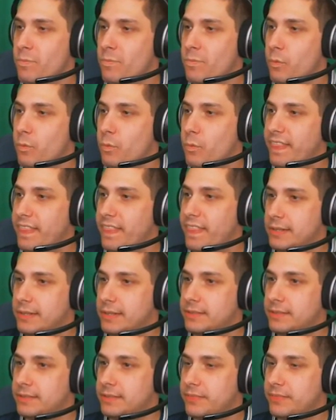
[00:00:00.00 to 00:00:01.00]
this top.
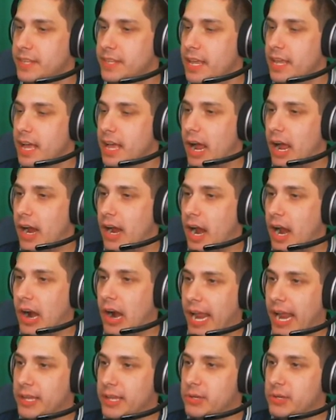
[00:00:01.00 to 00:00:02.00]
Yep. All
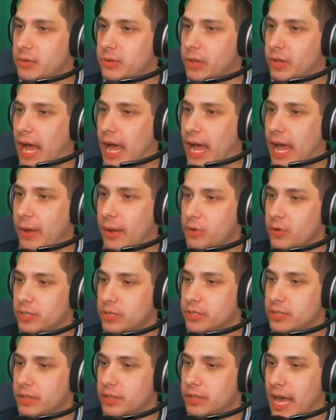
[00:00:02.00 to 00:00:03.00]
right, cool. I will.
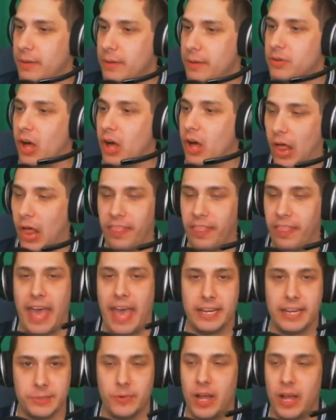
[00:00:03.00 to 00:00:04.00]
I will call that
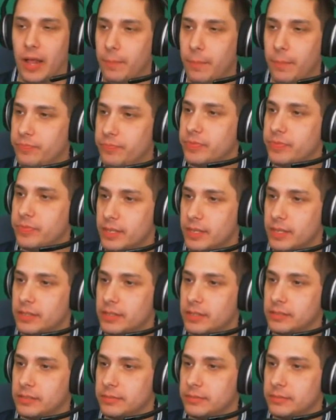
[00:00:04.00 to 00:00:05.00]
as well. All right.
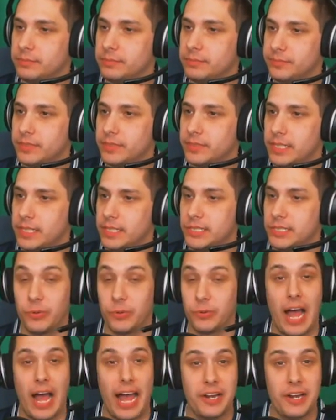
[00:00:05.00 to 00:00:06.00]
Let me mark that down. So
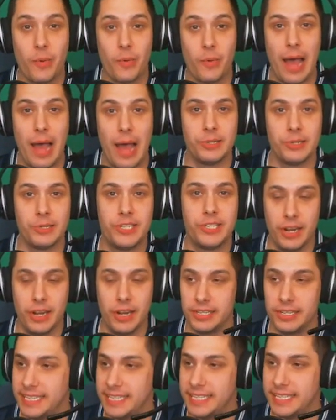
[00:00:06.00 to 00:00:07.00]
we're on to round, or
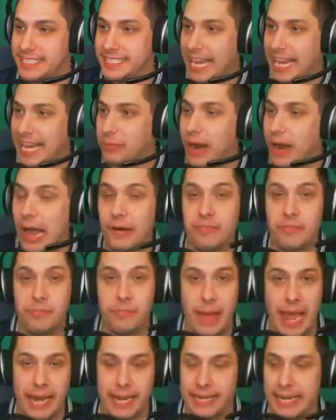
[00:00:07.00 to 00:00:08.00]
is the second round of
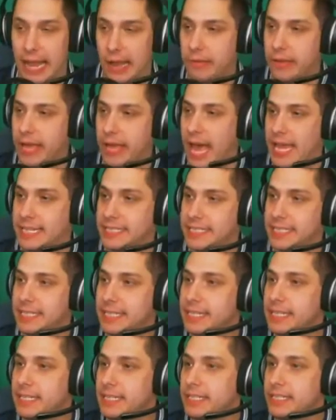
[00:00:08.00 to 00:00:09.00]
betting now, guys?
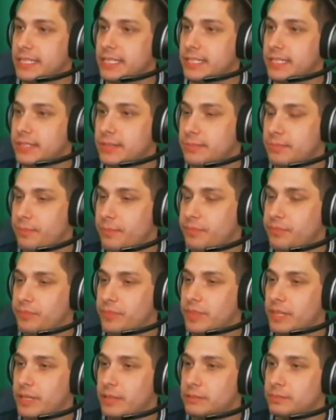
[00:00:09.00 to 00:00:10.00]
All right. So Clickwood,
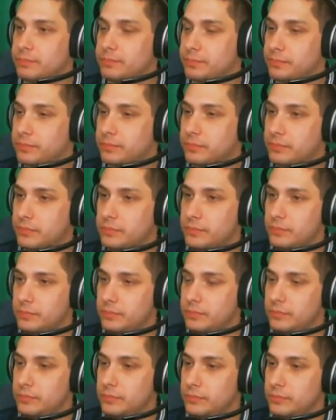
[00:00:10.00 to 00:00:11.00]
or I bet first,
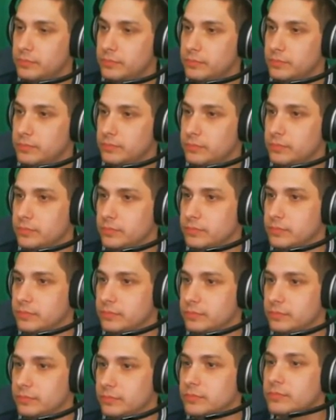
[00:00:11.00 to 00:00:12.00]
so I will choose first.
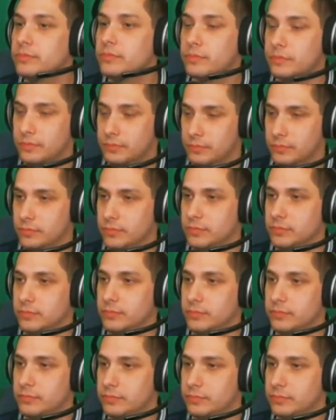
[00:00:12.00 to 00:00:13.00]
Pick the left
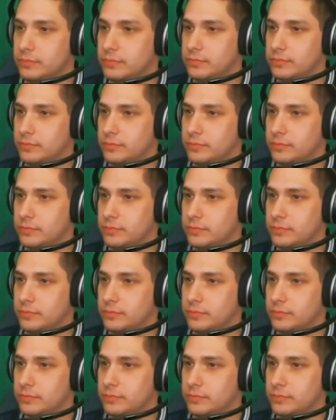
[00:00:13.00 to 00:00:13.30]
card.